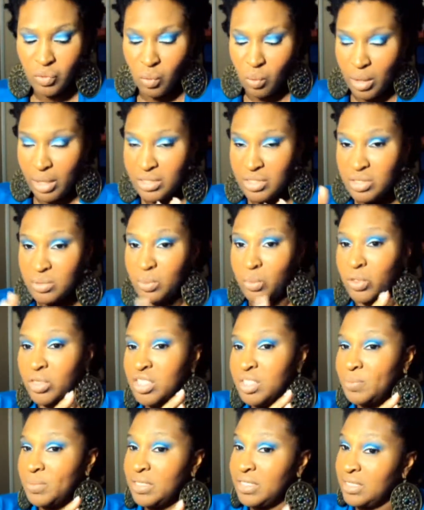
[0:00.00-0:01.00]
the ones
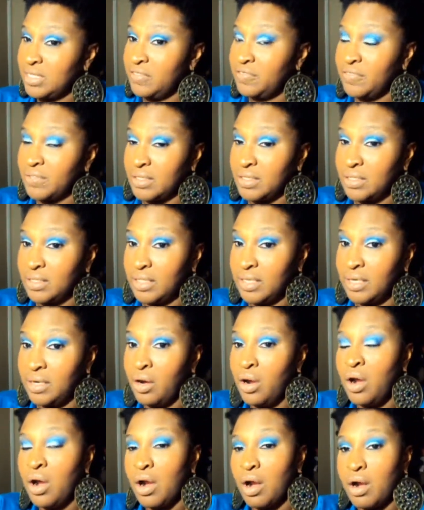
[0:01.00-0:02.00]
more
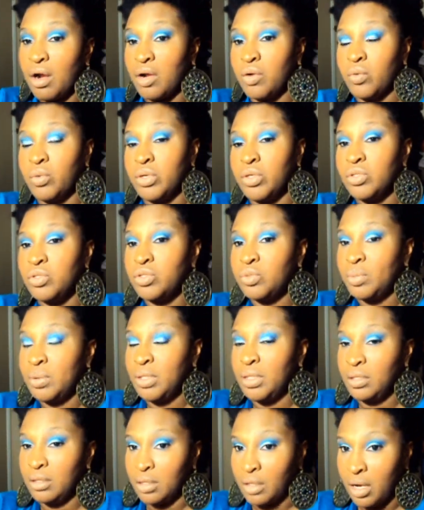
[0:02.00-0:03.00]
specifically are going to
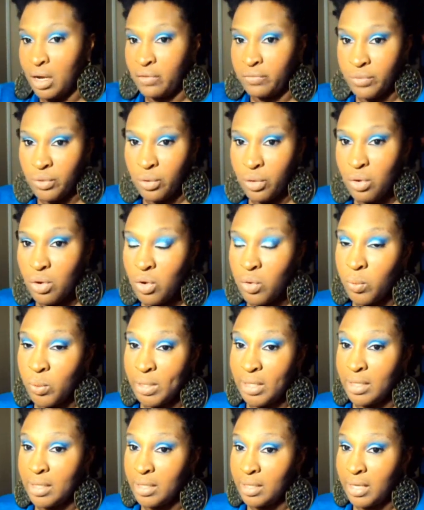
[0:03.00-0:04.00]
be the CoverGirl
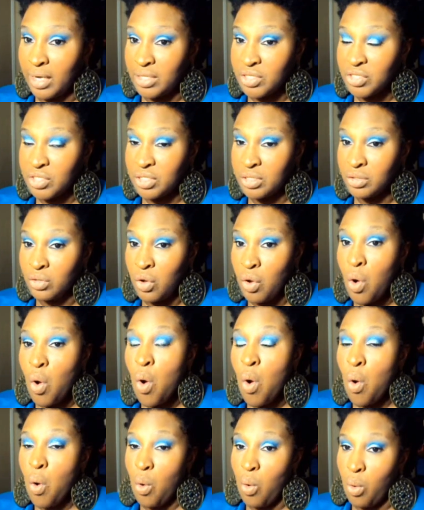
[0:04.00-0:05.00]
Queen collection,
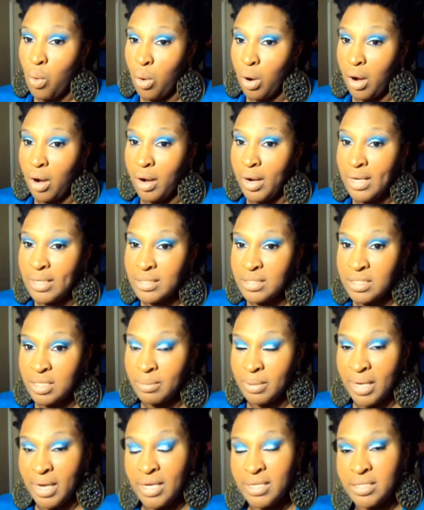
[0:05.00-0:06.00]
or in
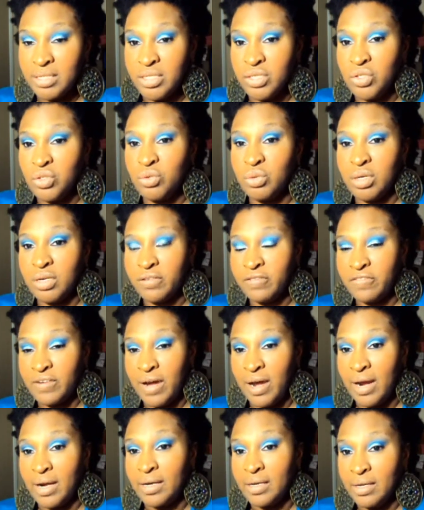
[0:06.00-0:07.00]
some cases you can
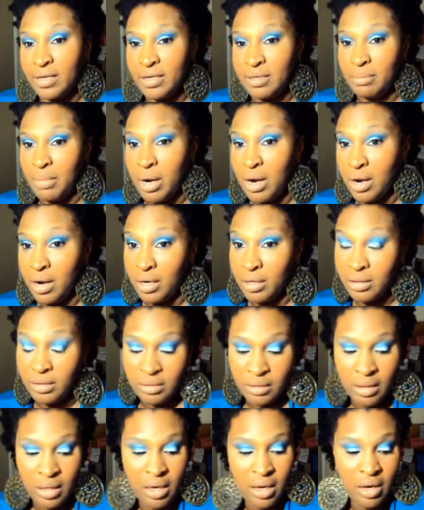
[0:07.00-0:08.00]
find Iman.
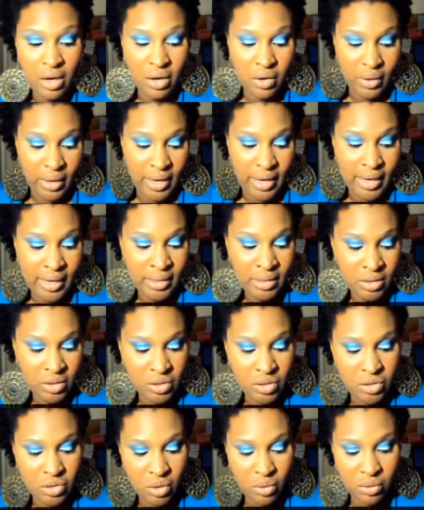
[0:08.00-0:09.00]
Okay,
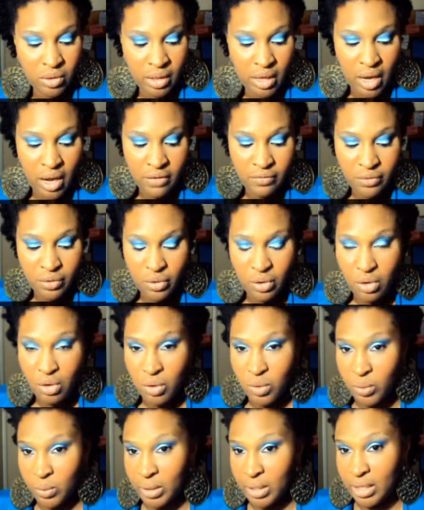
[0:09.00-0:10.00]
so the
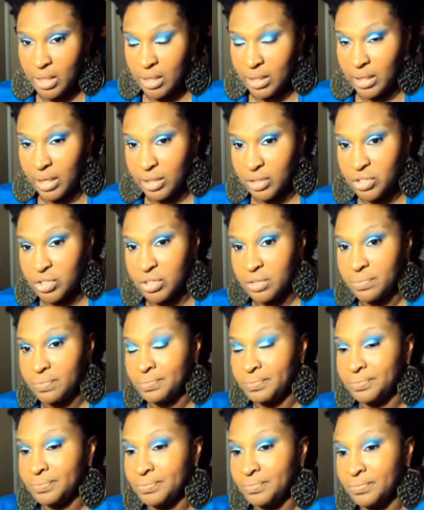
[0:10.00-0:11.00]
CoverGirl Queen
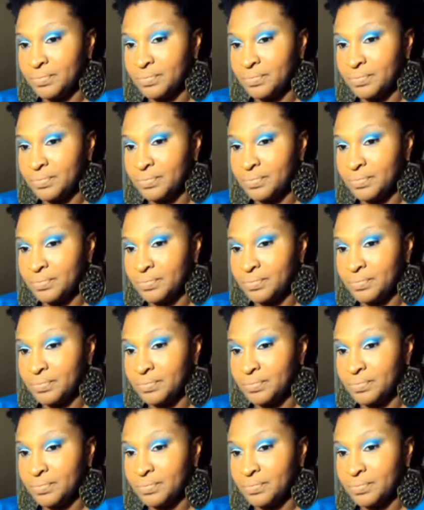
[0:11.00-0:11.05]
collection,